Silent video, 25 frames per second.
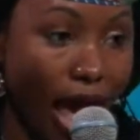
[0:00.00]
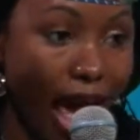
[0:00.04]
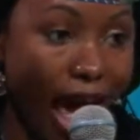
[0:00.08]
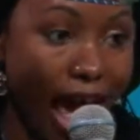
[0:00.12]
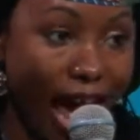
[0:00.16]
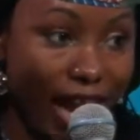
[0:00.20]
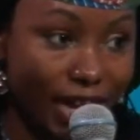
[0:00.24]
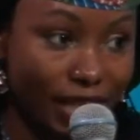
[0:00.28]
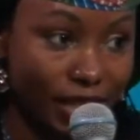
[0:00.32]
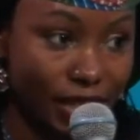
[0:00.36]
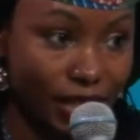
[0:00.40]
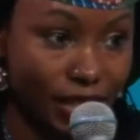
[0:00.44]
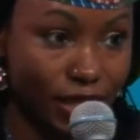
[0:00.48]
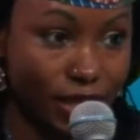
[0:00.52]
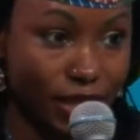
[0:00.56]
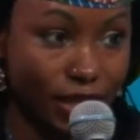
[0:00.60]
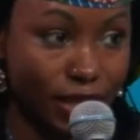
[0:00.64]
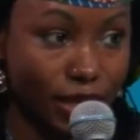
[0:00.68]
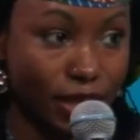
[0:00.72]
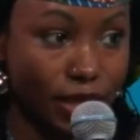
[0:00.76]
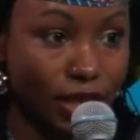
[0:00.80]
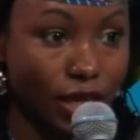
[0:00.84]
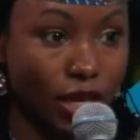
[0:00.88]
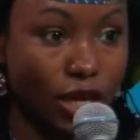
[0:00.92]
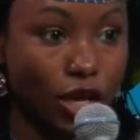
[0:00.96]

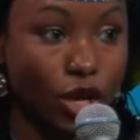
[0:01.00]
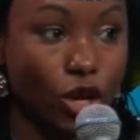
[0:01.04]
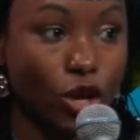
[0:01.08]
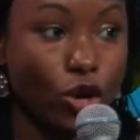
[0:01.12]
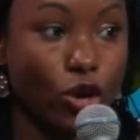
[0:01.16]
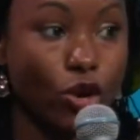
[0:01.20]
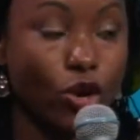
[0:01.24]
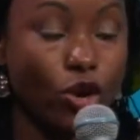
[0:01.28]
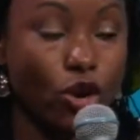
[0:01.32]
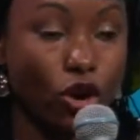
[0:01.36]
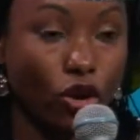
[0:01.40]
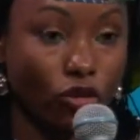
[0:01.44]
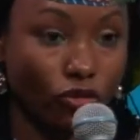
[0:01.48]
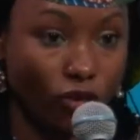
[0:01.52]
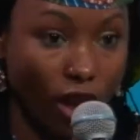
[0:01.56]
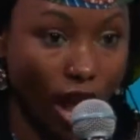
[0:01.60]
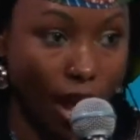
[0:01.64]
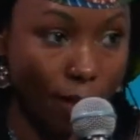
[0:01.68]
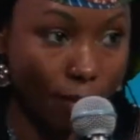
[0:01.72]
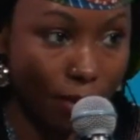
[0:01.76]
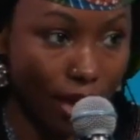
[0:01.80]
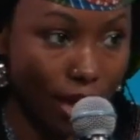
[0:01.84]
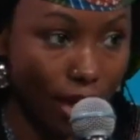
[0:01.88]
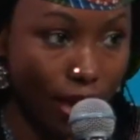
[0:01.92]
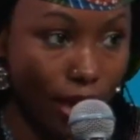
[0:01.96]
Arctic, North
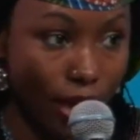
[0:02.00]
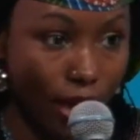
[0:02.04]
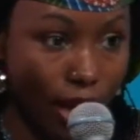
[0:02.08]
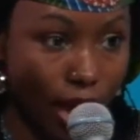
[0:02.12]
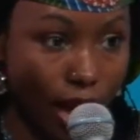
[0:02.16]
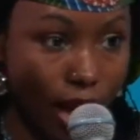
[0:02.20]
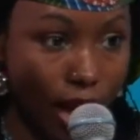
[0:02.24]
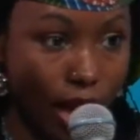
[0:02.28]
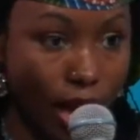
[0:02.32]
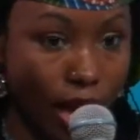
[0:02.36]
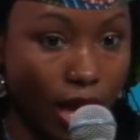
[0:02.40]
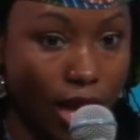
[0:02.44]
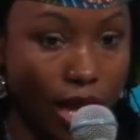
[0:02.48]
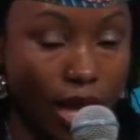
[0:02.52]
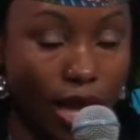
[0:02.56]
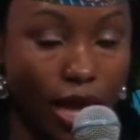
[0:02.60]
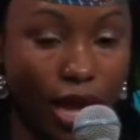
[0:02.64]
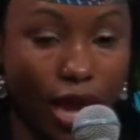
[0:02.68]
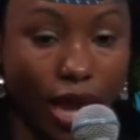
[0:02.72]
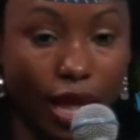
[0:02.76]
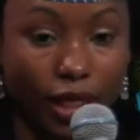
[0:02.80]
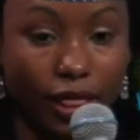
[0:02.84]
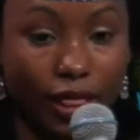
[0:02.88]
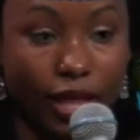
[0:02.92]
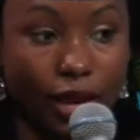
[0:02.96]
America,
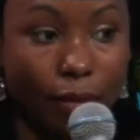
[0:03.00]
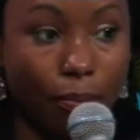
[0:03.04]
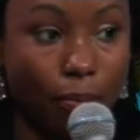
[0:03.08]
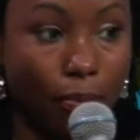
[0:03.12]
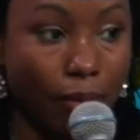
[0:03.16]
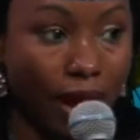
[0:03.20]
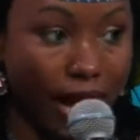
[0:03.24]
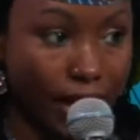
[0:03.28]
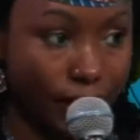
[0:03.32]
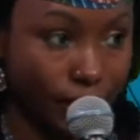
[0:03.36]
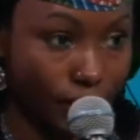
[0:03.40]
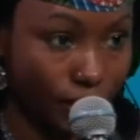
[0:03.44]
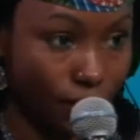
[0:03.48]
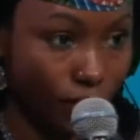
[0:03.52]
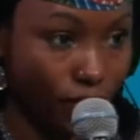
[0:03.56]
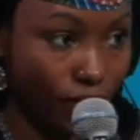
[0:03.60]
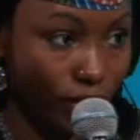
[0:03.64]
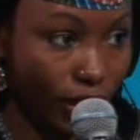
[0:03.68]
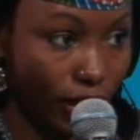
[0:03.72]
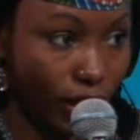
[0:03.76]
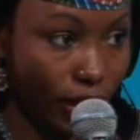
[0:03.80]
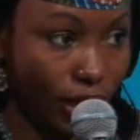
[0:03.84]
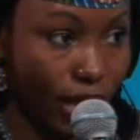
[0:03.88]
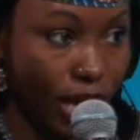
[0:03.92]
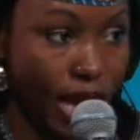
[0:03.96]
and then
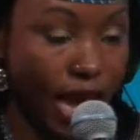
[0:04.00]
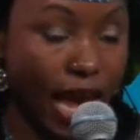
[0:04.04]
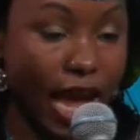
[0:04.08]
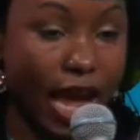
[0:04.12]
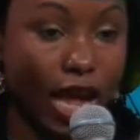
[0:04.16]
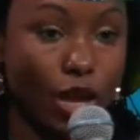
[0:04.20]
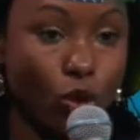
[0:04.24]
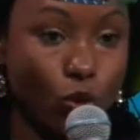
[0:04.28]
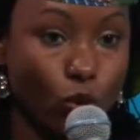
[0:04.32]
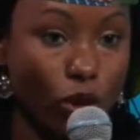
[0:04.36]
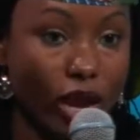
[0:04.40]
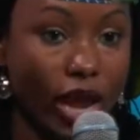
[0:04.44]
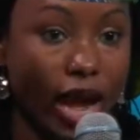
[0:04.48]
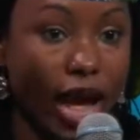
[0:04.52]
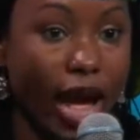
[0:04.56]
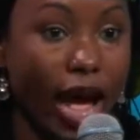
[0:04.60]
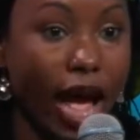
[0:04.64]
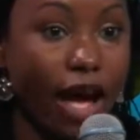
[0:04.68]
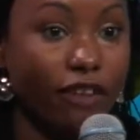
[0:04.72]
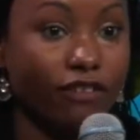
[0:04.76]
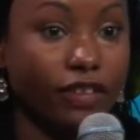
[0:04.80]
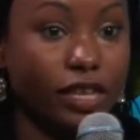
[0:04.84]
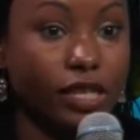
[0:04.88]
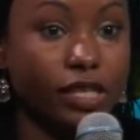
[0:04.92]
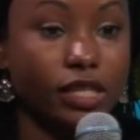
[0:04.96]
Pacific, and we
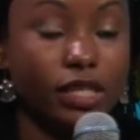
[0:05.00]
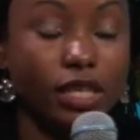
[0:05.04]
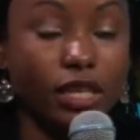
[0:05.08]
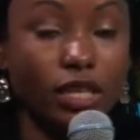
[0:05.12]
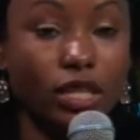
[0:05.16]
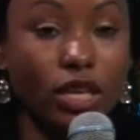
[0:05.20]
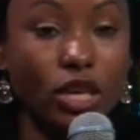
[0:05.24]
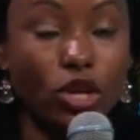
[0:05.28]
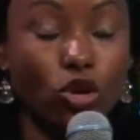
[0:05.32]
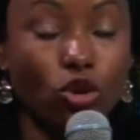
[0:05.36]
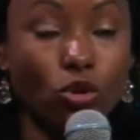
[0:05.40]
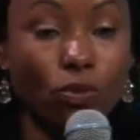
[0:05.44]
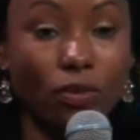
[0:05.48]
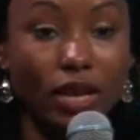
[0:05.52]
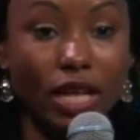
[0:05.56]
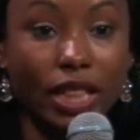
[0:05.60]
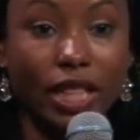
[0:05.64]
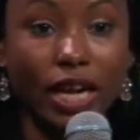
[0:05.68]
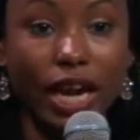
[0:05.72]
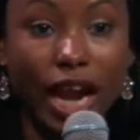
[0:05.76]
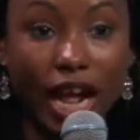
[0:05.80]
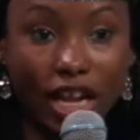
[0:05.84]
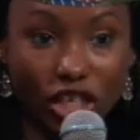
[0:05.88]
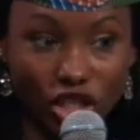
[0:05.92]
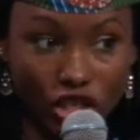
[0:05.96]
have Eastern Europe
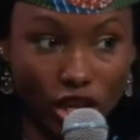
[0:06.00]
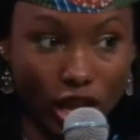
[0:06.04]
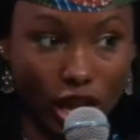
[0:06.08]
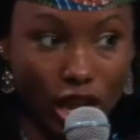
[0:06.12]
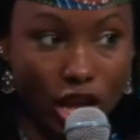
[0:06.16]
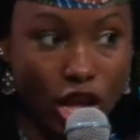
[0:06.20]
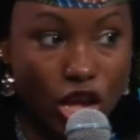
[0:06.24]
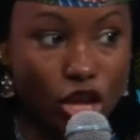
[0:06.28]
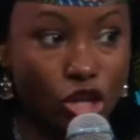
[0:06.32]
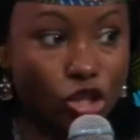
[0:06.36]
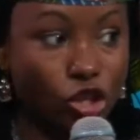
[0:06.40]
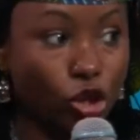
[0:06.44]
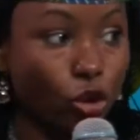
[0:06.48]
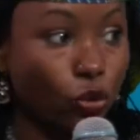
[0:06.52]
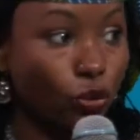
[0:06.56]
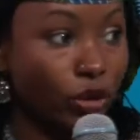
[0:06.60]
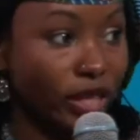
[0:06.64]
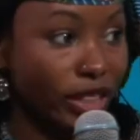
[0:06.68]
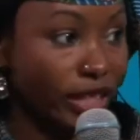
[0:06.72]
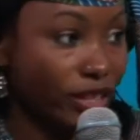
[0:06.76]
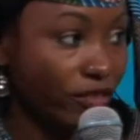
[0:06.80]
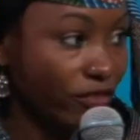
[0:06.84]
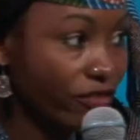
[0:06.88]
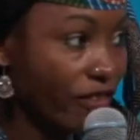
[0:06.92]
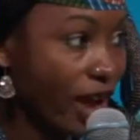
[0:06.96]
and Russia. So we
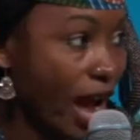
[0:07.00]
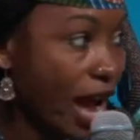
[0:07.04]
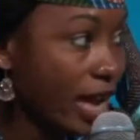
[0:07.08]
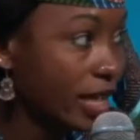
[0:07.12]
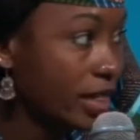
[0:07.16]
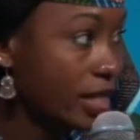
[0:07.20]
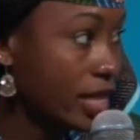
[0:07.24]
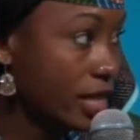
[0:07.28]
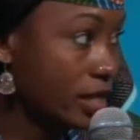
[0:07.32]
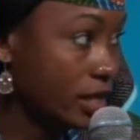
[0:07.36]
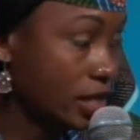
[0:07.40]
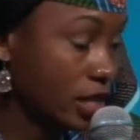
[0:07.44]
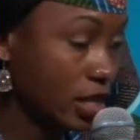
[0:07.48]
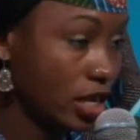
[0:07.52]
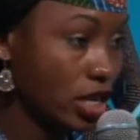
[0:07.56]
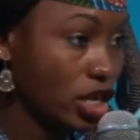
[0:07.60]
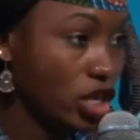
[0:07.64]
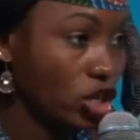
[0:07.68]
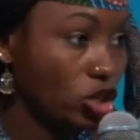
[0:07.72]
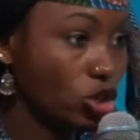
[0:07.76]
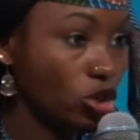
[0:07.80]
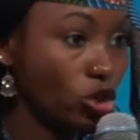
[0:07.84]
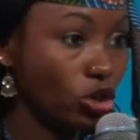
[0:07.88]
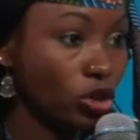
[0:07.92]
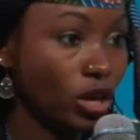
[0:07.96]
divide this
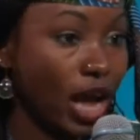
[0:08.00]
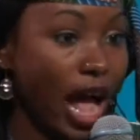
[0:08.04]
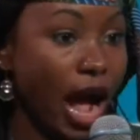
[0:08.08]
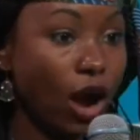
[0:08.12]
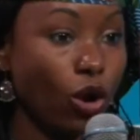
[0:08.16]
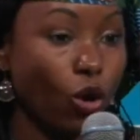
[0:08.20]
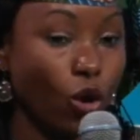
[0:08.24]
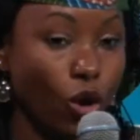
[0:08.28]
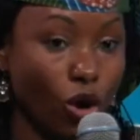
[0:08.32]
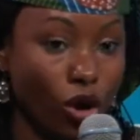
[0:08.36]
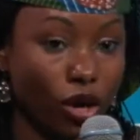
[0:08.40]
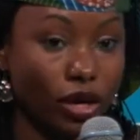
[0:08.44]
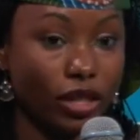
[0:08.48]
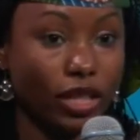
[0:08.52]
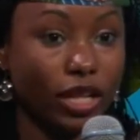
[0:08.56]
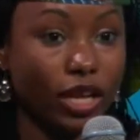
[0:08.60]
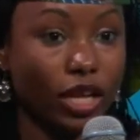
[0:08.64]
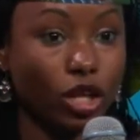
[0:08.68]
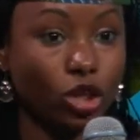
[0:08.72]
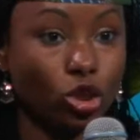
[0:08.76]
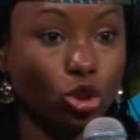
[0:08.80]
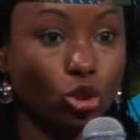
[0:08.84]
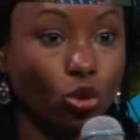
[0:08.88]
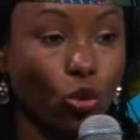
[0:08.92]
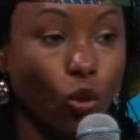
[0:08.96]
region
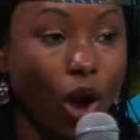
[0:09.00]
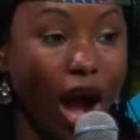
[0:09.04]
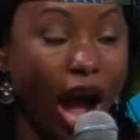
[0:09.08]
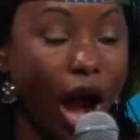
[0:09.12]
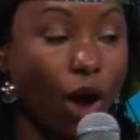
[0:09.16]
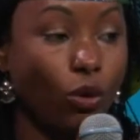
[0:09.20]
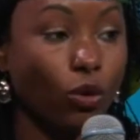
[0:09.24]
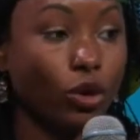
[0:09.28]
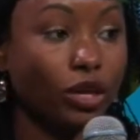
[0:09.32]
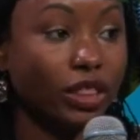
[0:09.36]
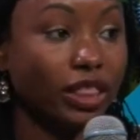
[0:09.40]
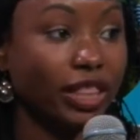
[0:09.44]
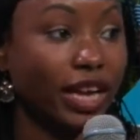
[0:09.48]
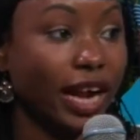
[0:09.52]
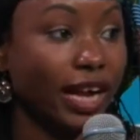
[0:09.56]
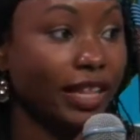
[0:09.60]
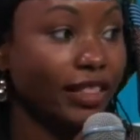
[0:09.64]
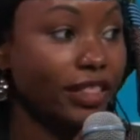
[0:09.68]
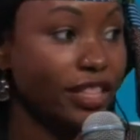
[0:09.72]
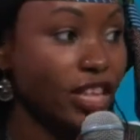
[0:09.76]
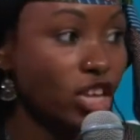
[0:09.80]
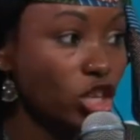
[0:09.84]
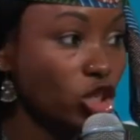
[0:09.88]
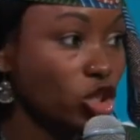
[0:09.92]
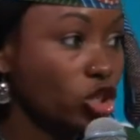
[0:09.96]
according to our
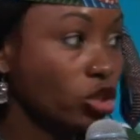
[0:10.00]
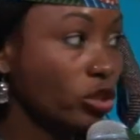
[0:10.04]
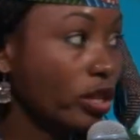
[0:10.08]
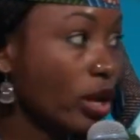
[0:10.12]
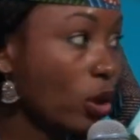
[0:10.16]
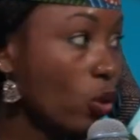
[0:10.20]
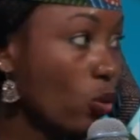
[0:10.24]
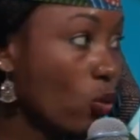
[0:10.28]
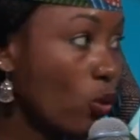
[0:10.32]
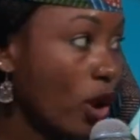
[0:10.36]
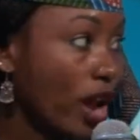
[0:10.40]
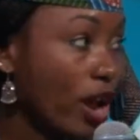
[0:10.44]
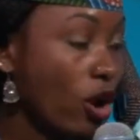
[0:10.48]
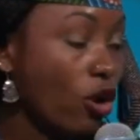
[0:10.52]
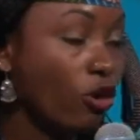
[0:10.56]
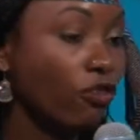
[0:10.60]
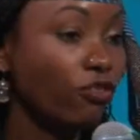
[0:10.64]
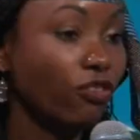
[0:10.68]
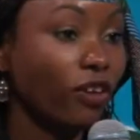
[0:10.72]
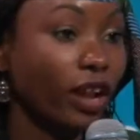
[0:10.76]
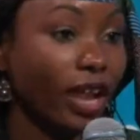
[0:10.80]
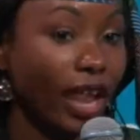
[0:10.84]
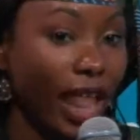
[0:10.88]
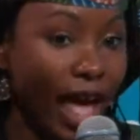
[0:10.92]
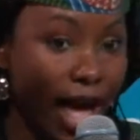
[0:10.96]
traditional way
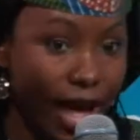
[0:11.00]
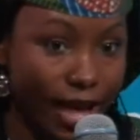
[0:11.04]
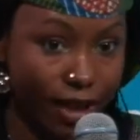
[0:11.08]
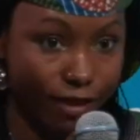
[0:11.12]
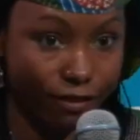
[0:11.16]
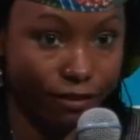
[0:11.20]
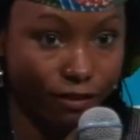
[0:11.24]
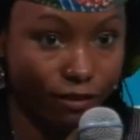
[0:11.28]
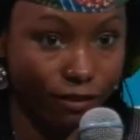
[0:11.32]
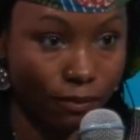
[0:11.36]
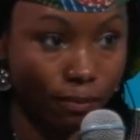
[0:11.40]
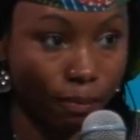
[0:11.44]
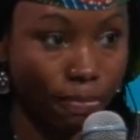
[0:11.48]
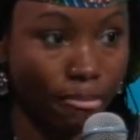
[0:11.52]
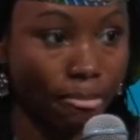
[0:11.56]
of life.